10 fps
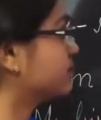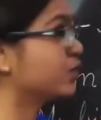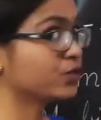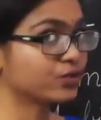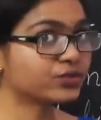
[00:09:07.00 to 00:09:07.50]

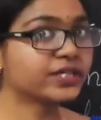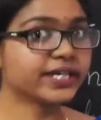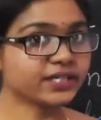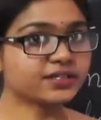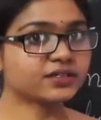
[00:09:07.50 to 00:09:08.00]
you know the
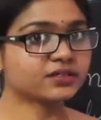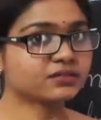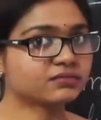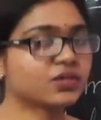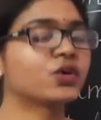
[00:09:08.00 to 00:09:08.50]
date?
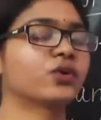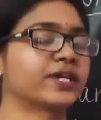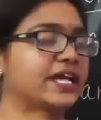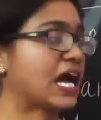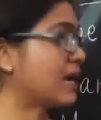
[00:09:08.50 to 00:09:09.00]
Okay,
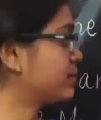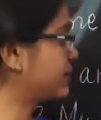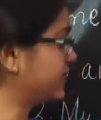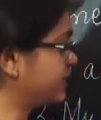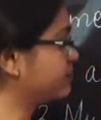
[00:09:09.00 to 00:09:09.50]
I am
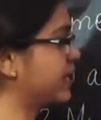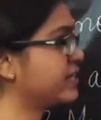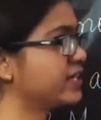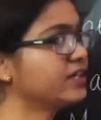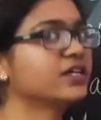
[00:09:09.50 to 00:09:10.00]
writing my
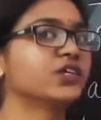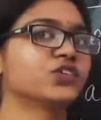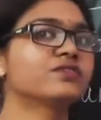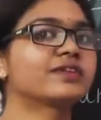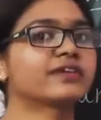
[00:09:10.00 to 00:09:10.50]
date. You
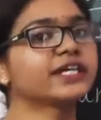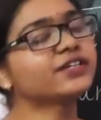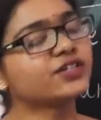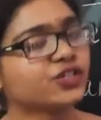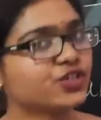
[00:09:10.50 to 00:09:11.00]
will
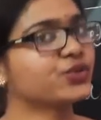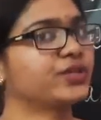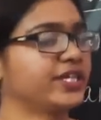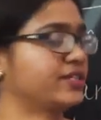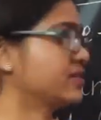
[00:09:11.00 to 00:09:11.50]
write your
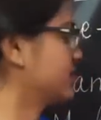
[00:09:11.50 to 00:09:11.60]
date.